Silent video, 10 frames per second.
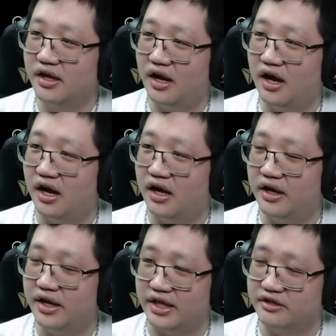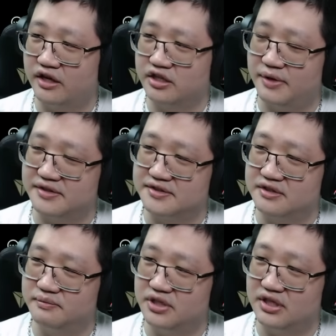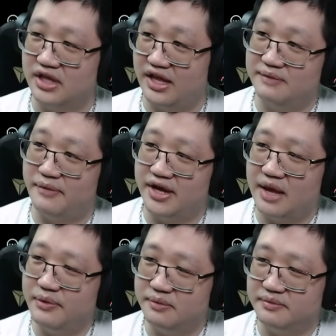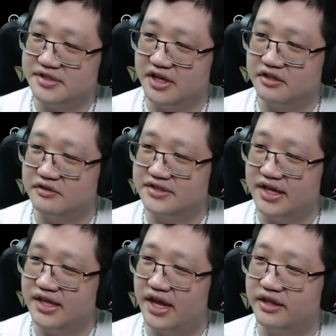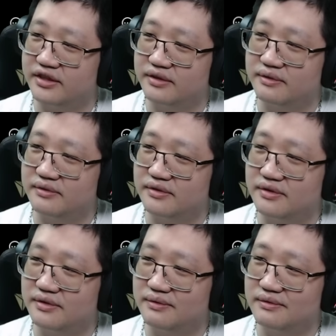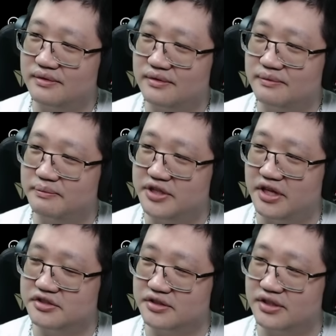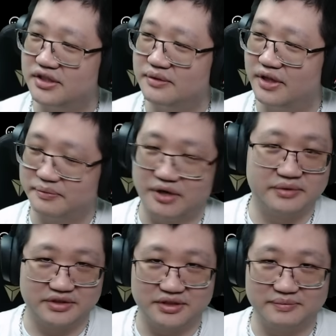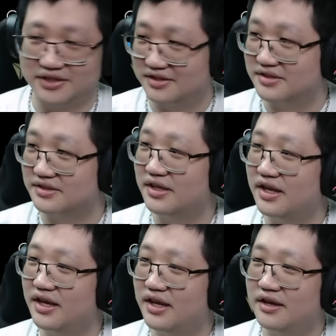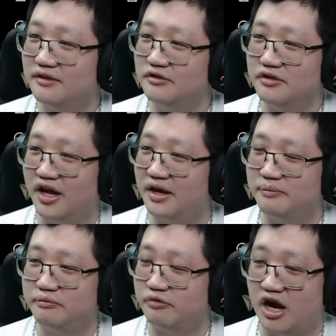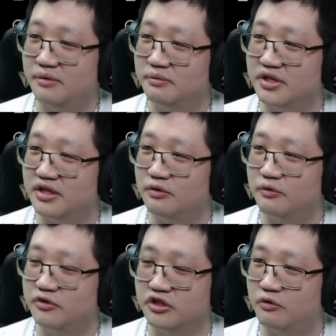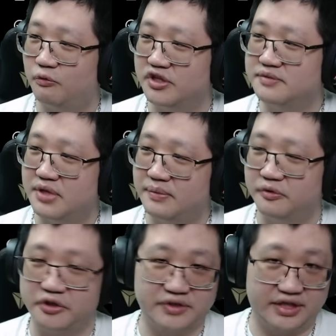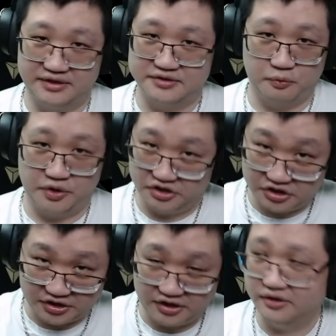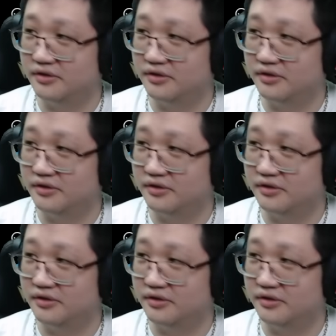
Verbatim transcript: uh, and I talked about this a little bit that it might have been a mistake to say that potentially like publicly because uh, probably you know once people know that there's a way to cheat